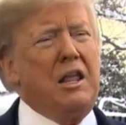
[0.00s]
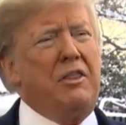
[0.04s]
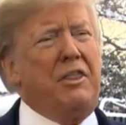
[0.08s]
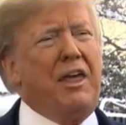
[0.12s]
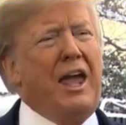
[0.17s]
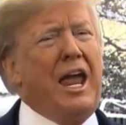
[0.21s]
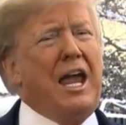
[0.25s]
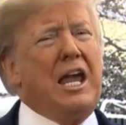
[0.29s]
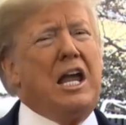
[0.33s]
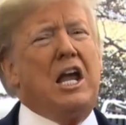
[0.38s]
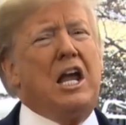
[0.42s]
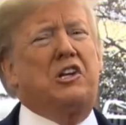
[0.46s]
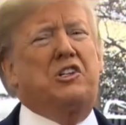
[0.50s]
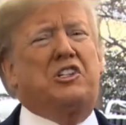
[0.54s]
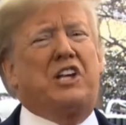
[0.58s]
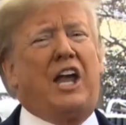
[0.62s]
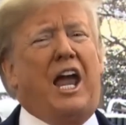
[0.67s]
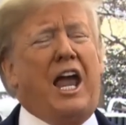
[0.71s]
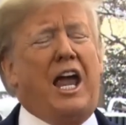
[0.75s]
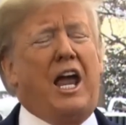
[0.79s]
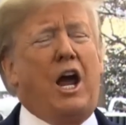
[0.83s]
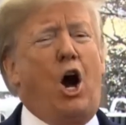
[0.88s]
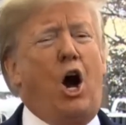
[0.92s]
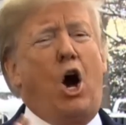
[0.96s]
They
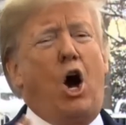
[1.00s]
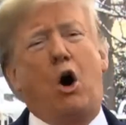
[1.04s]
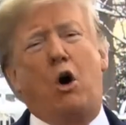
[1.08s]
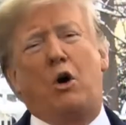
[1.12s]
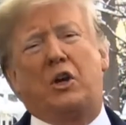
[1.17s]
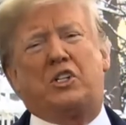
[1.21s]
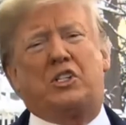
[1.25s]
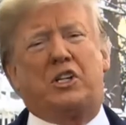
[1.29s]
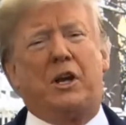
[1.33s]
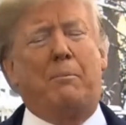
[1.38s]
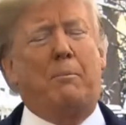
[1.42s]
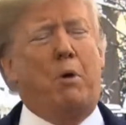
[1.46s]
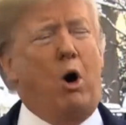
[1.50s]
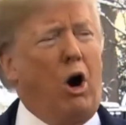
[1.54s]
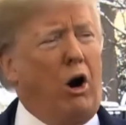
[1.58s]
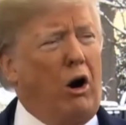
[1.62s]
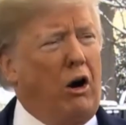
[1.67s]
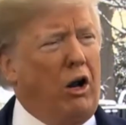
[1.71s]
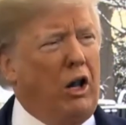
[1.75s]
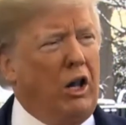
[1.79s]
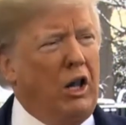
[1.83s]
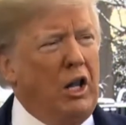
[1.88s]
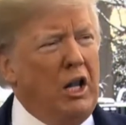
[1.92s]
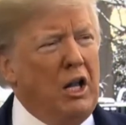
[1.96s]
say, oh, it's
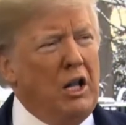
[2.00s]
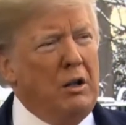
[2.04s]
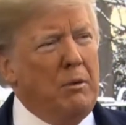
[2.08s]
immoral.